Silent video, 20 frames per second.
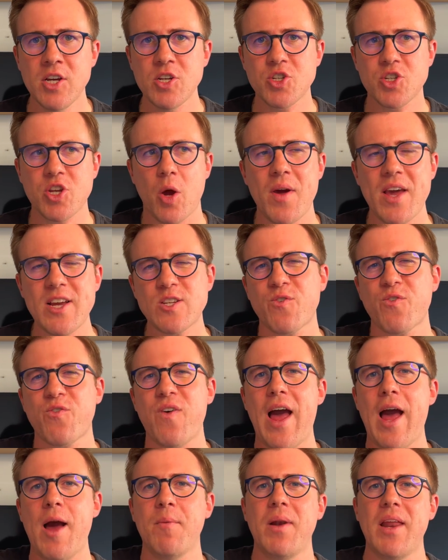So his
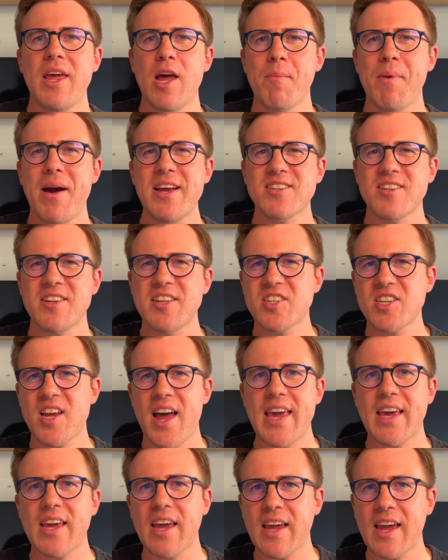family are basically
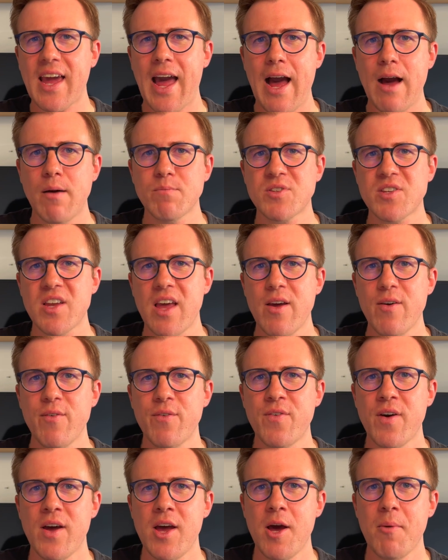taken
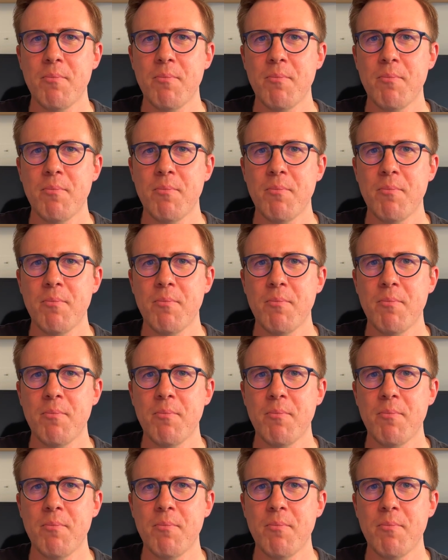captive